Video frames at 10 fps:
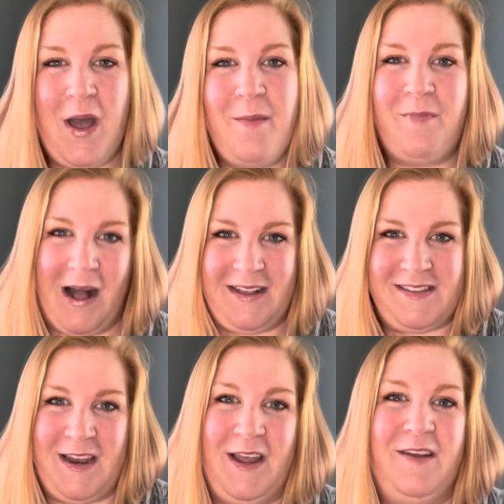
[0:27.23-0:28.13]

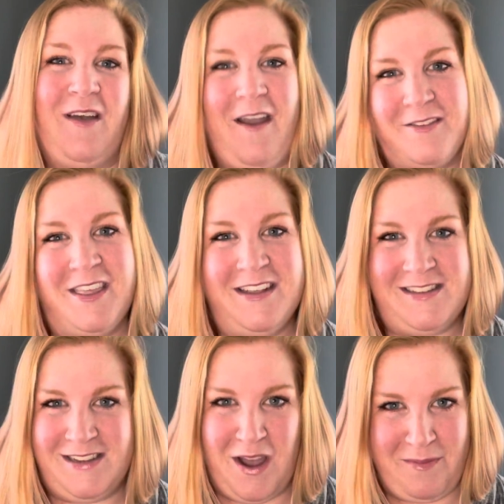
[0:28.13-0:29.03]
positive, everything
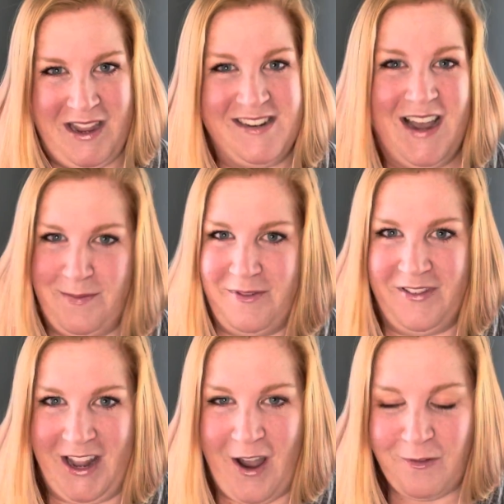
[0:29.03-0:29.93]
is yummy type of
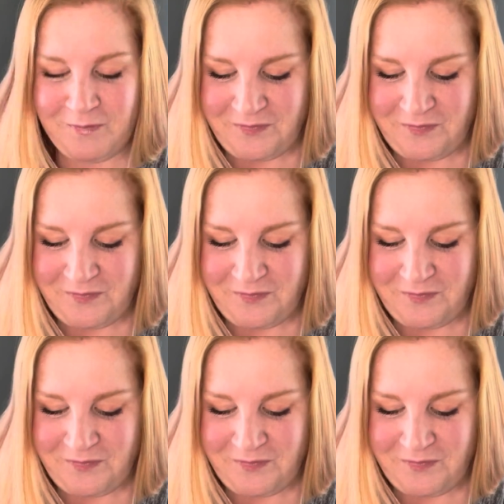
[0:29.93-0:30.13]
video.